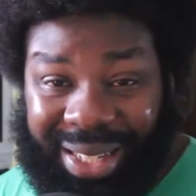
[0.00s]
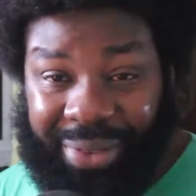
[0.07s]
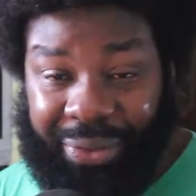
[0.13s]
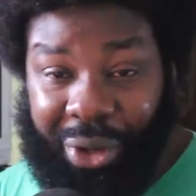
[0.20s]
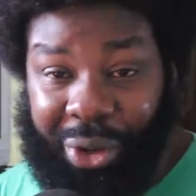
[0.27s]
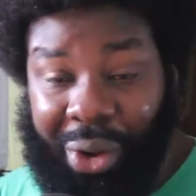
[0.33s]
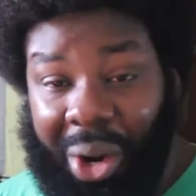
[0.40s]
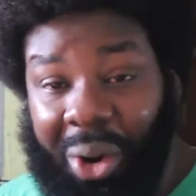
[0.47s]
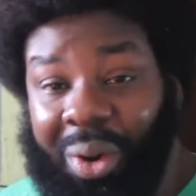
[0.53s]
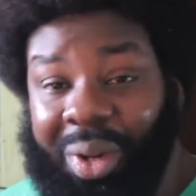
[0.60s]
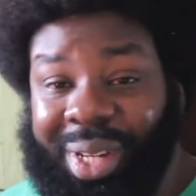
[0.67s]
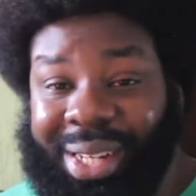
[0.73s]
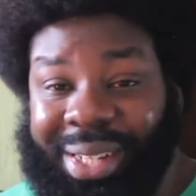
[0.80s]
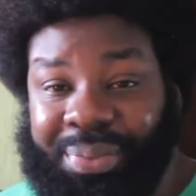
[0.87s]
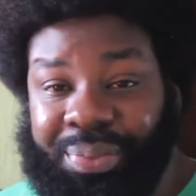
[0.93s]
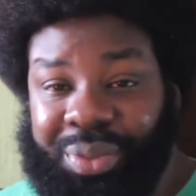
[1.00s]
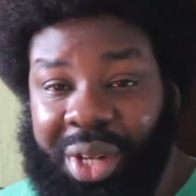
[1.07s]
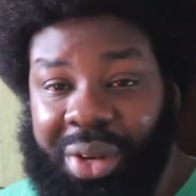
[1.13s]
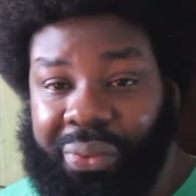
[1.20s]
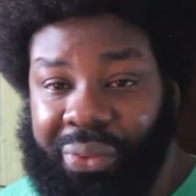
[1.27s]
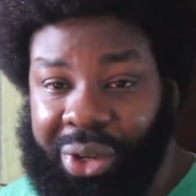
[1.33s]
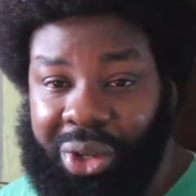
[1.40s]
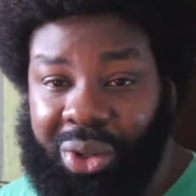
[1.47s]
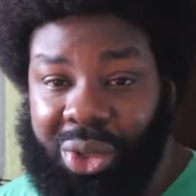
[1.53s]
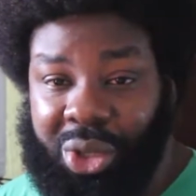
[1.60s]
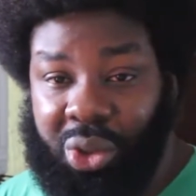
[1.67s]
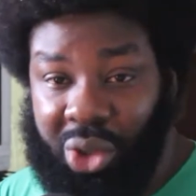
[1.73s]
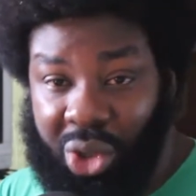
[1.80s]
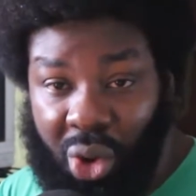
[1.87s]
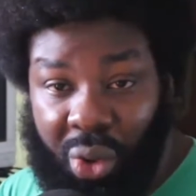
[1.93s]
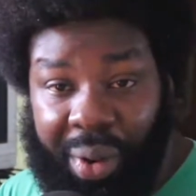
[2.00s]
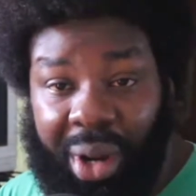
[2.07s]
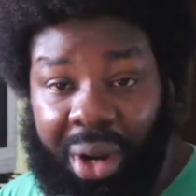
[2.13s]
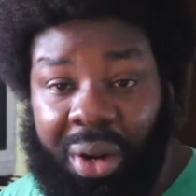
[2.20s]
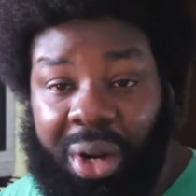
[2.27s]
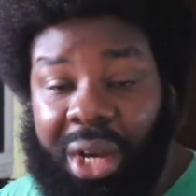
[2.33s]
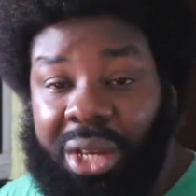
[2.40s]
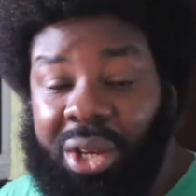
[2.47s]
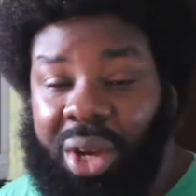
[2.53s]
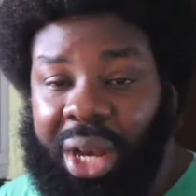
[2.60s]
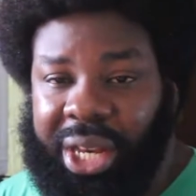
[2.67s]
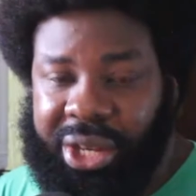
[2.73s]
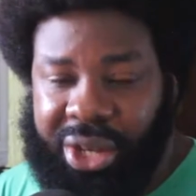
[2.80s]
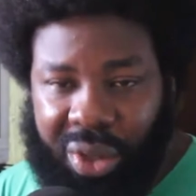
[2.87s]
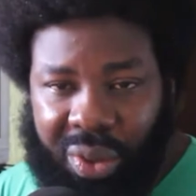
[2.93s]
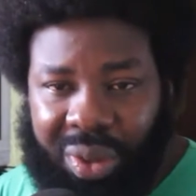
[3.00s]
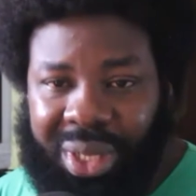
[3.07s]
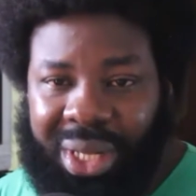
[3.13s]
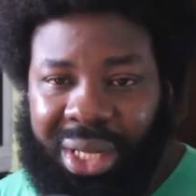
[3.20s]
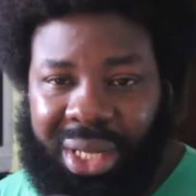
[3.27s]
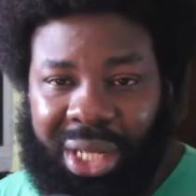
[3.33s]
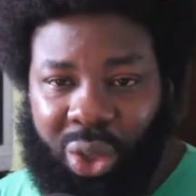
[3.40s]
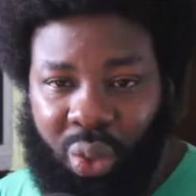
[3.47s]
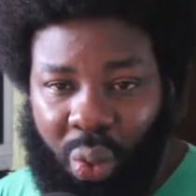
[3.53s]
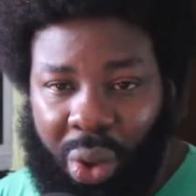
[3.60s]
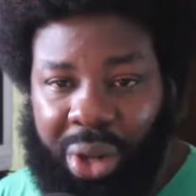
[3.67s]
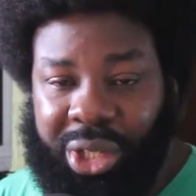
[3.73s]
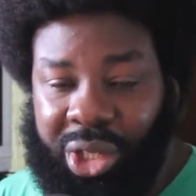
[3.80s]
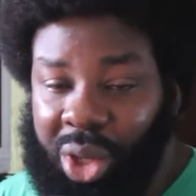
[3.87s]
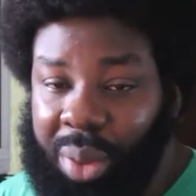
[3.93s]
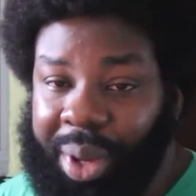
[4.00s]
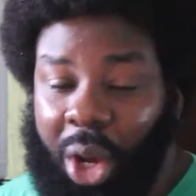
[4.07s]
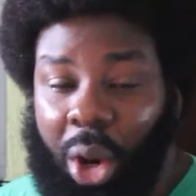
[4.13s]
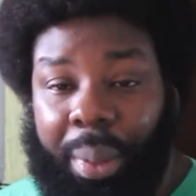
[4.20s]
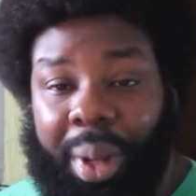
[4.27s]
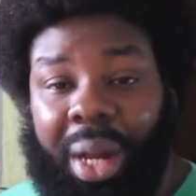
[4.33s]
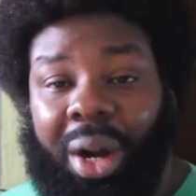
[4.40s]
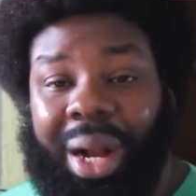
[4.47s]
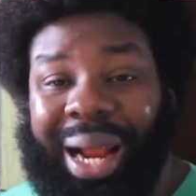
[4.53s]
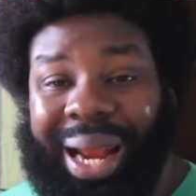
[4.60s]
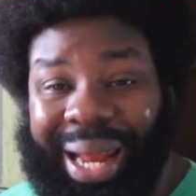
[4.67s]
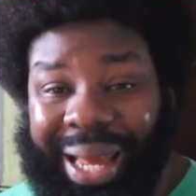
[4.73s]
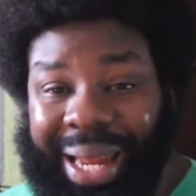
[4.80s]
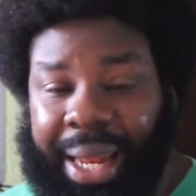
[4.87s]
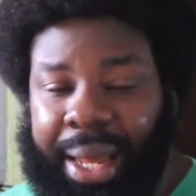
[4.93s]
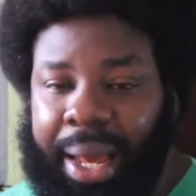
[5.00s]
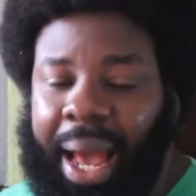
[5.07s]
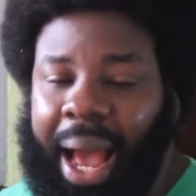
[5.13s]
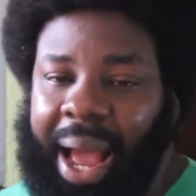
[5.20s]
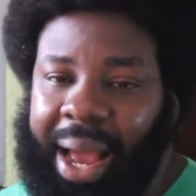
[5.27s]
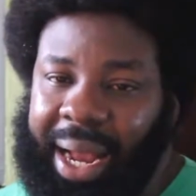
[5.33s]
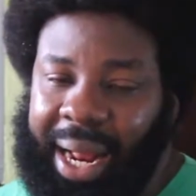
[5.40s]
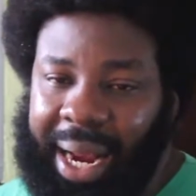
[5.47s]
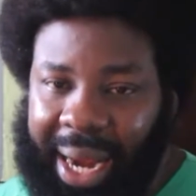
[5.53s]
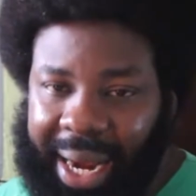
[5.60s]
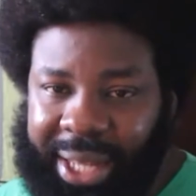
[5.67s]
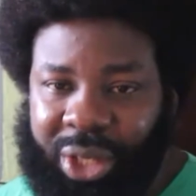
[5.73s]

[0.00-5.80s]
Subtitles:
If you're recording a video tutorial, you can use this as well. It's going to be coming out clean and clear.